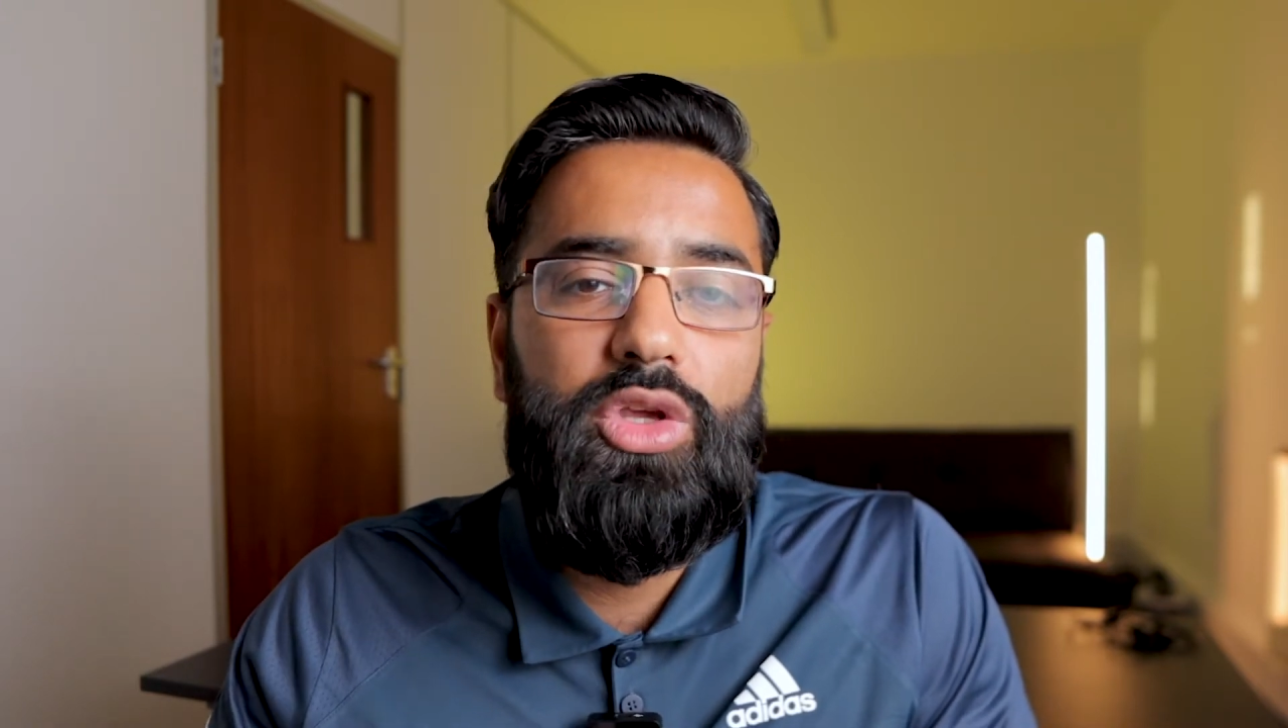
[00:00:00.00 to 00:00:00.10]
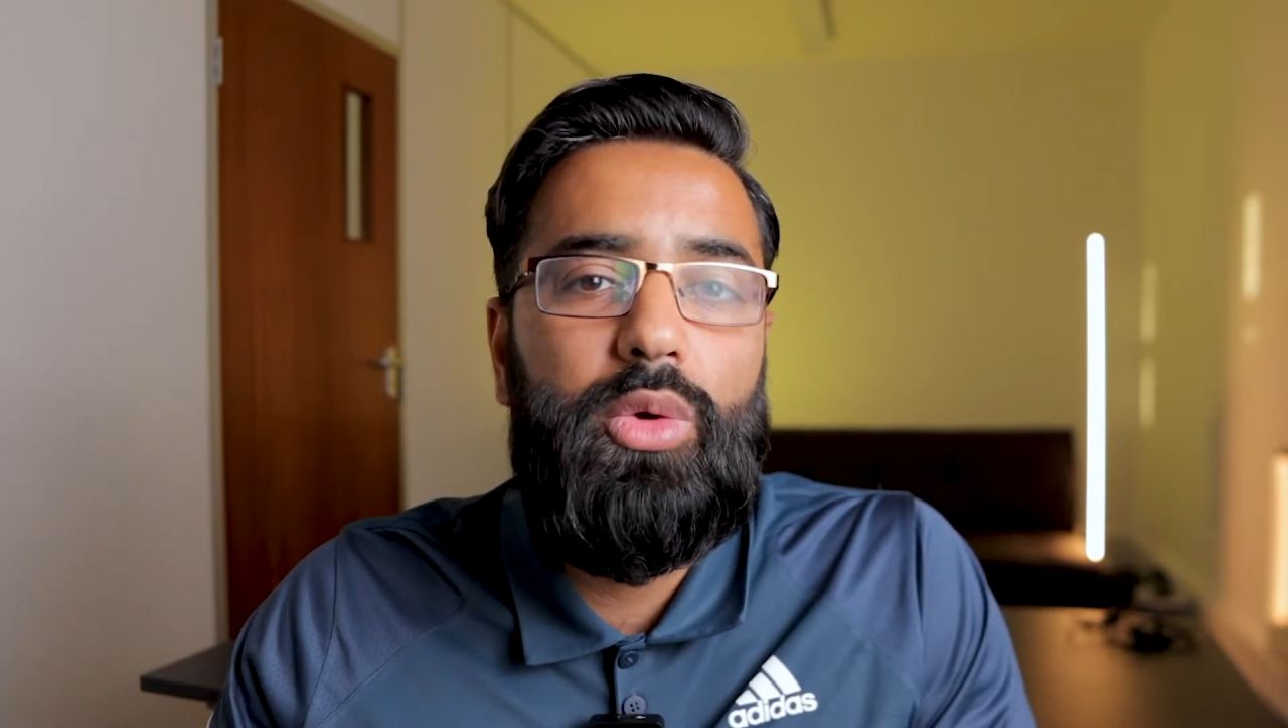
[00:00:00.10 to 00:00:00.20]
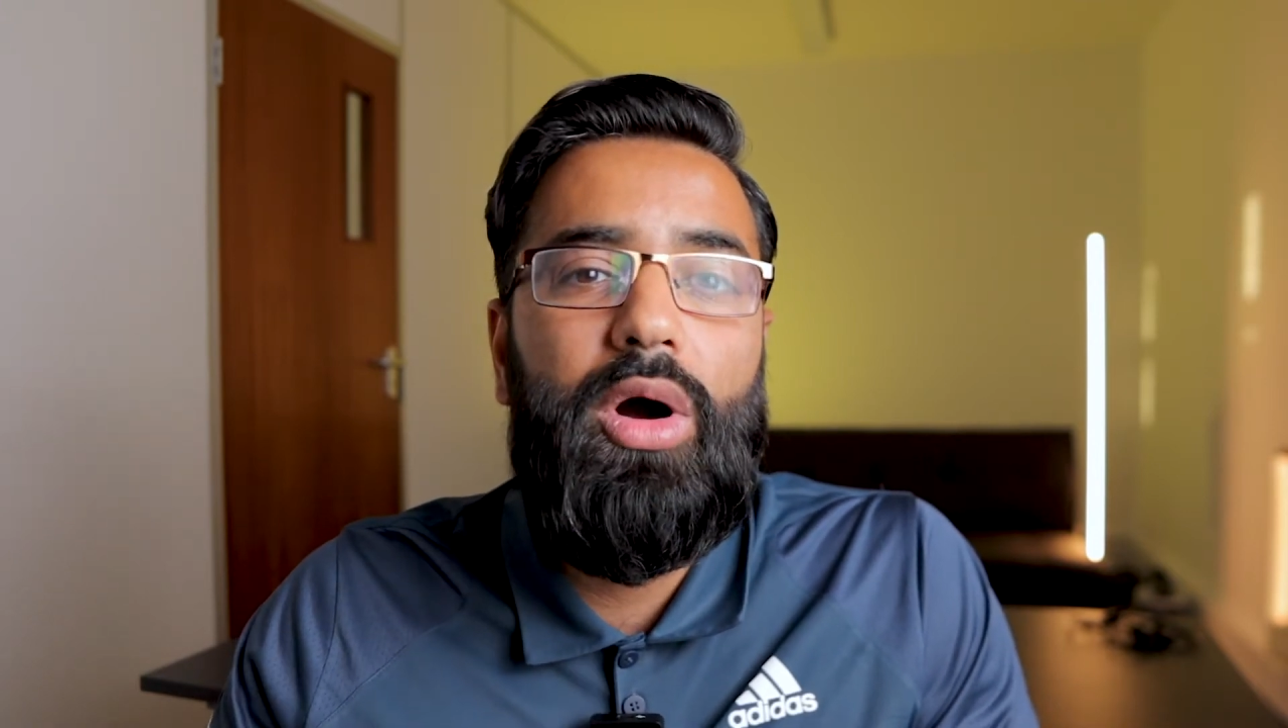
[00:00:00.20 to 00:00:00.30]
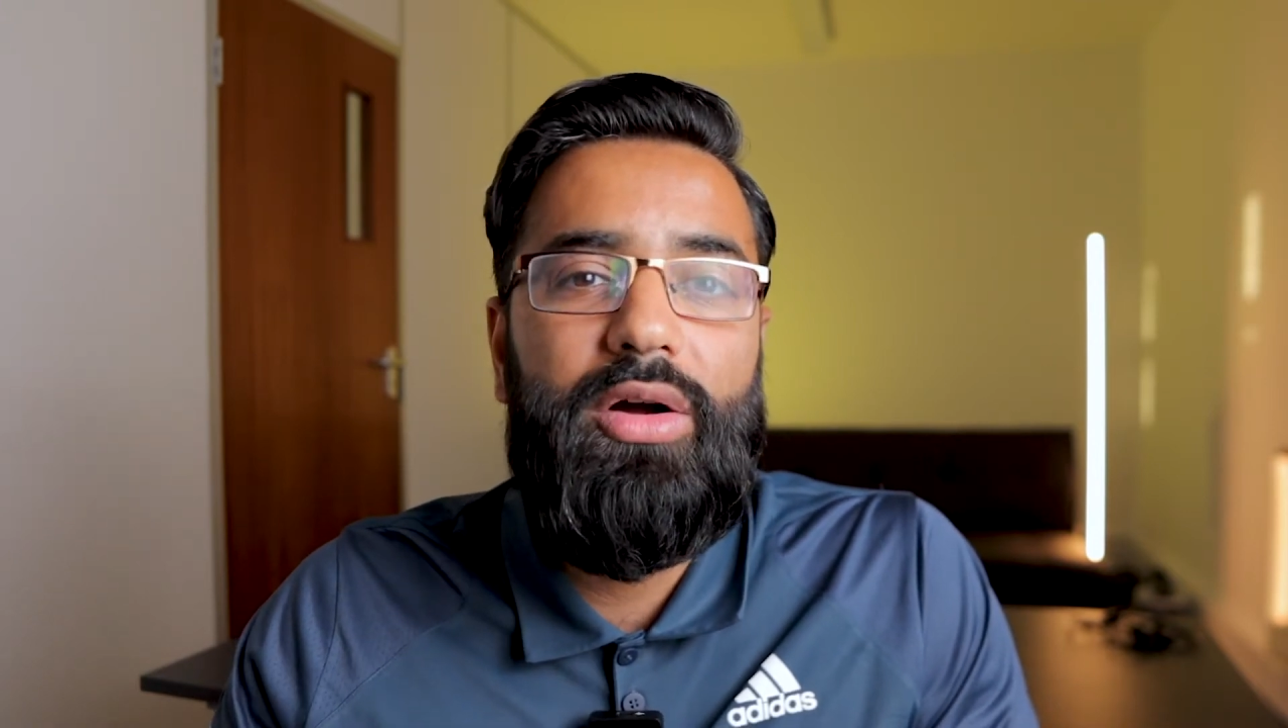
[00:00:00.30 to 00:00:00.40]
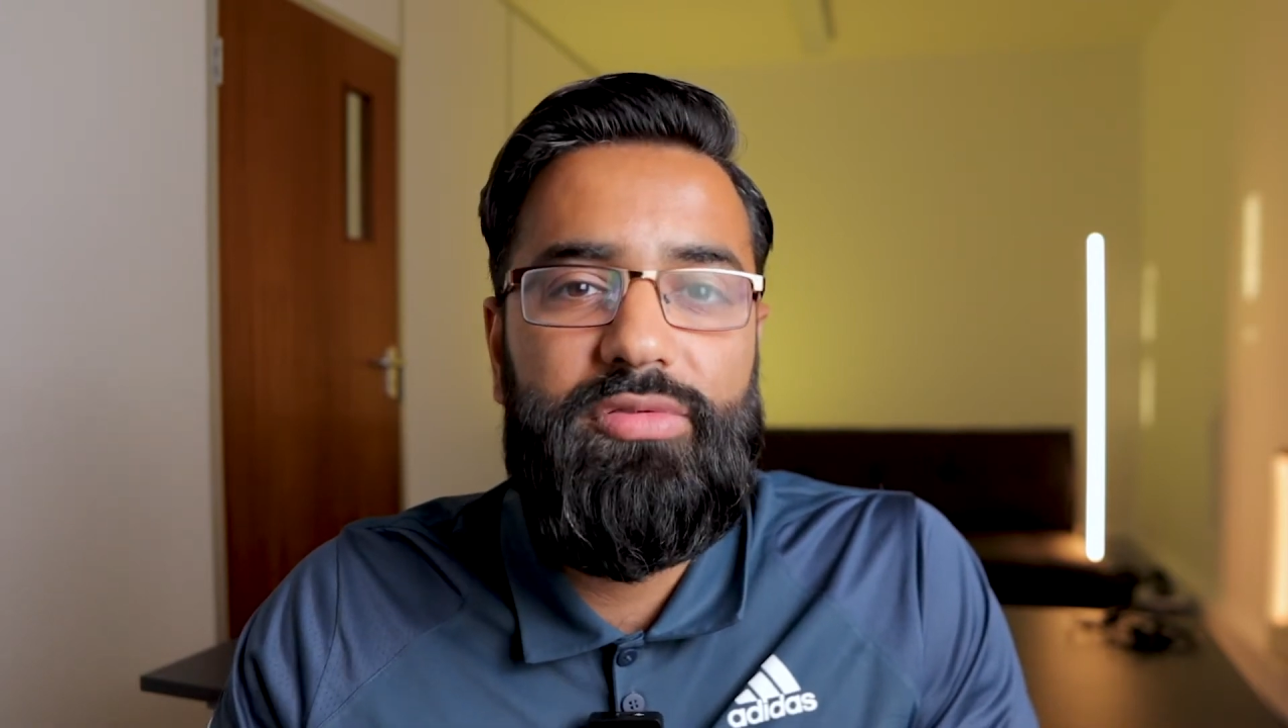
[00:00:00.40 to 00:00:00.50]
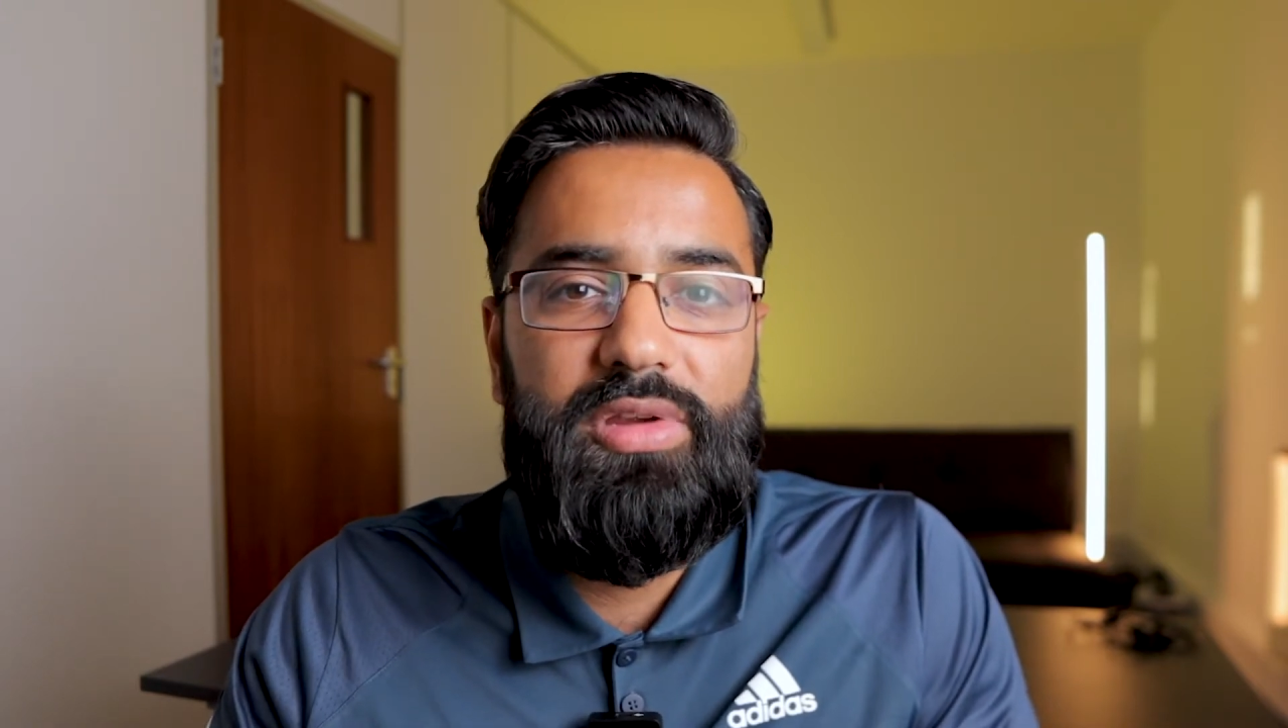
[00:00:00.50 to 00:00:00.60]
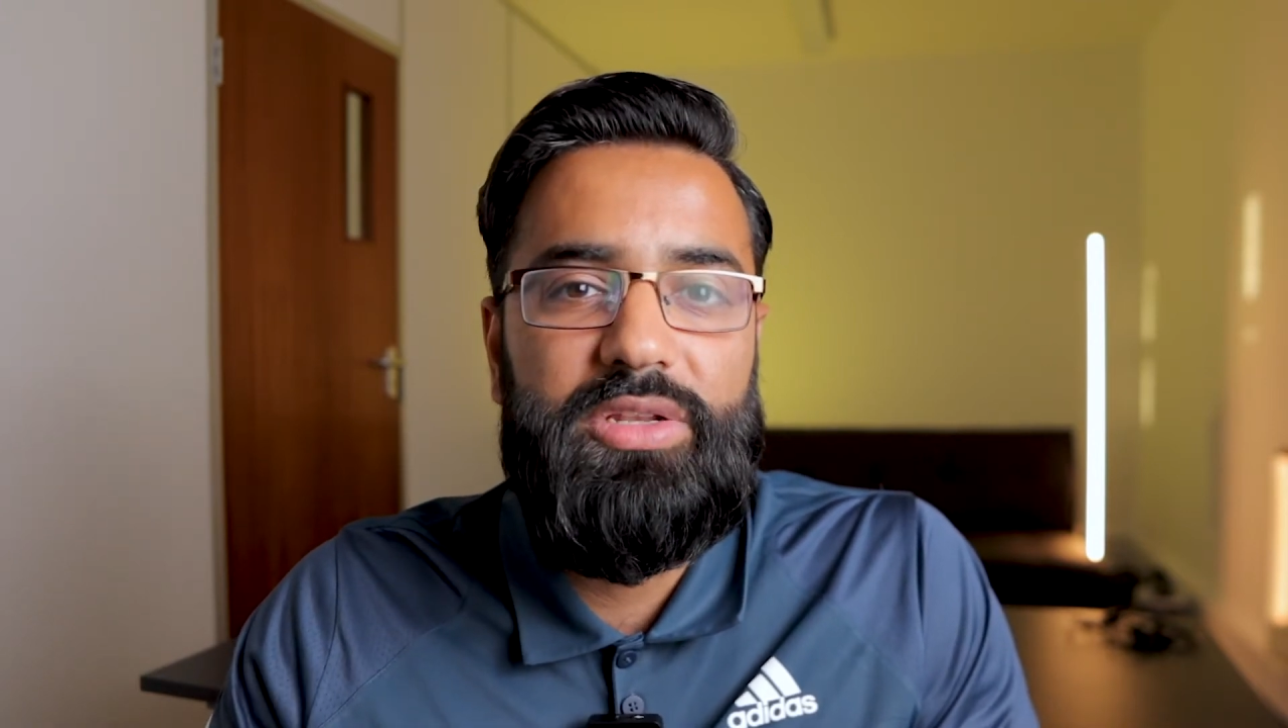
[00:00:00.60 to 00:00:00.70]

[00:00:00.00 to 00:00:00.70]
you are free